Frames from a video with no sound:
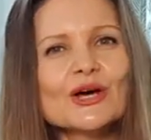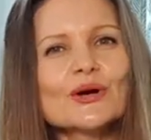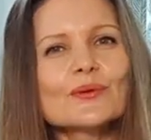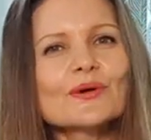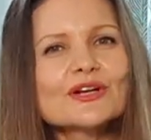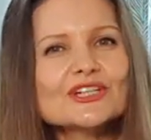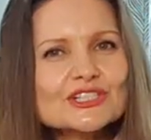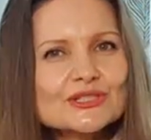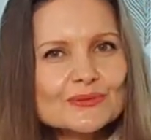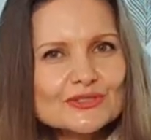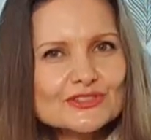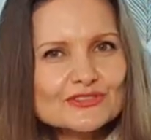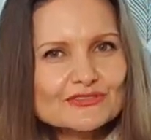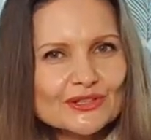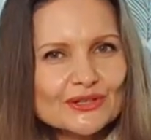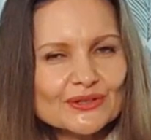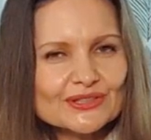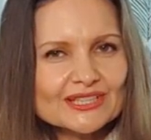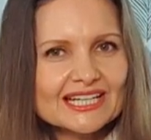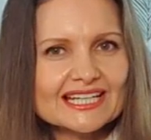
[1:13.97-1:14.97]
When she was
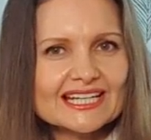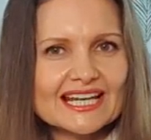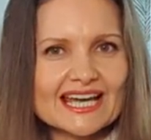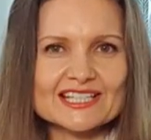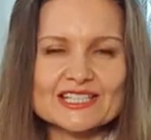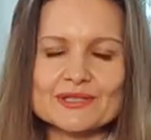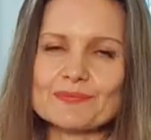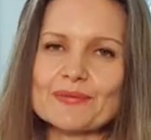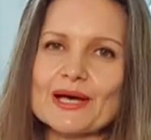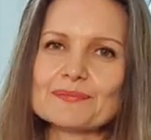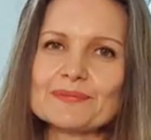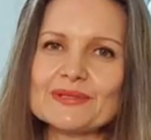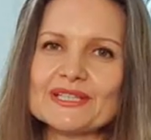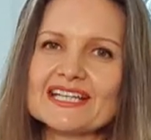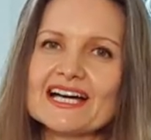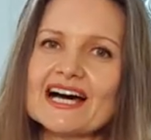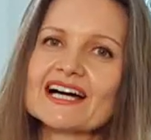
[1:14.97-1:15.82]
flown in as a puppy,